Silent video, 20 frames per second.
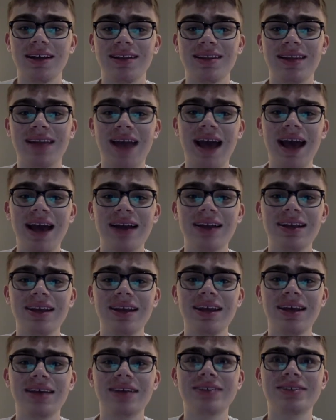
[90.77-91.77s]
The
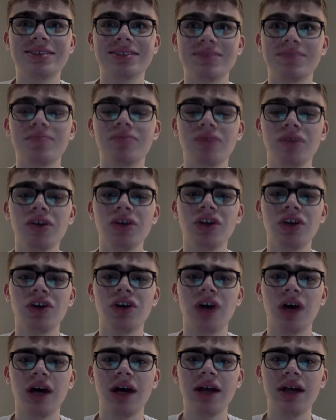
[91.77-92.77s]
acting is pretty
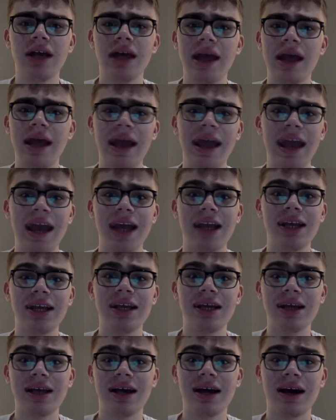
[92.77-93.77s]
good.
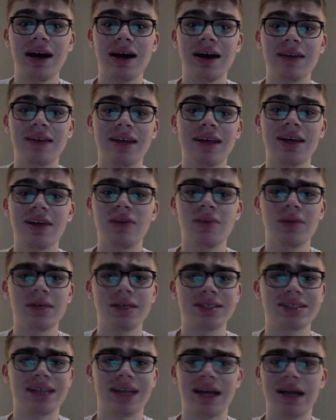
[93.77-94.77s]
Andy, the kid who
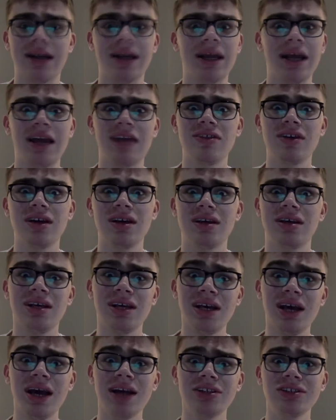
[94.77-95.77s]
plays Andy, I think
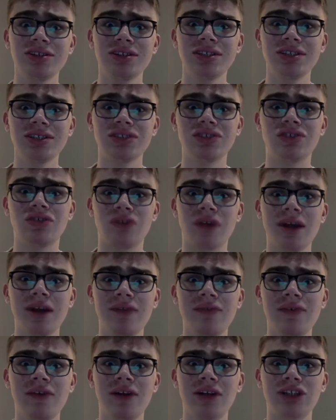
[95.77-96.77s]
he actually does great
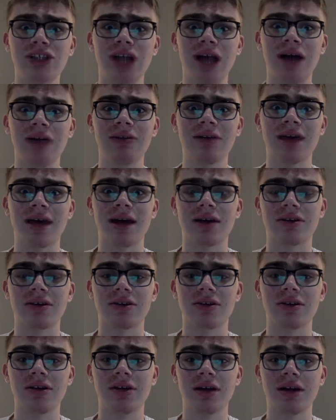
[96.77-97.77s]
for a child
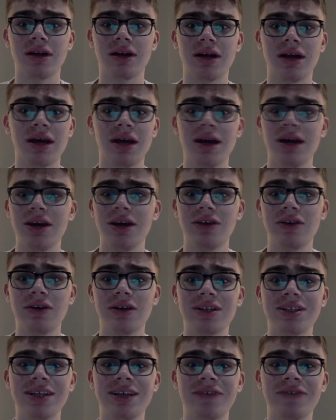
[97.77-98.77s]
actor, and you
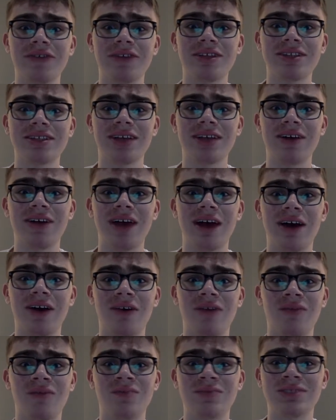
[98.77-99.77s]
can definitely tell
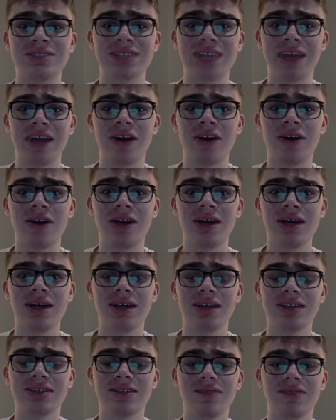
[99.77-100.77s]
how scared he
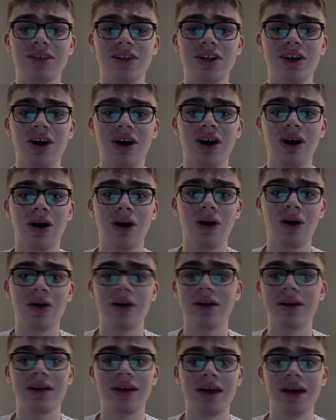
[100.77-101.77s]
is of the doll
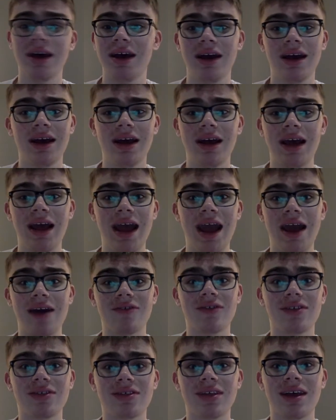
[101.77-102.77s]
and
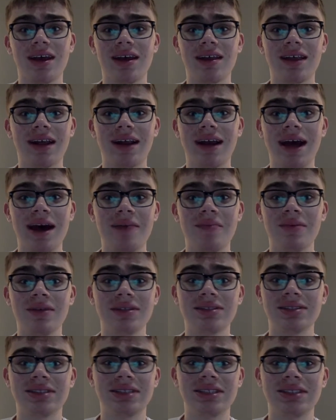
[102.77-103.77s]
everything that
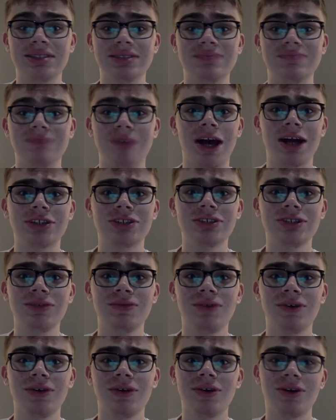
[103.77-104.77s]
happens. He's actually
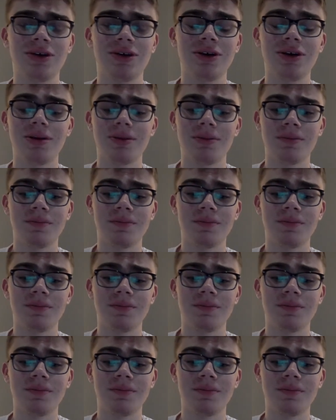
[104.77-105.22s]
really good.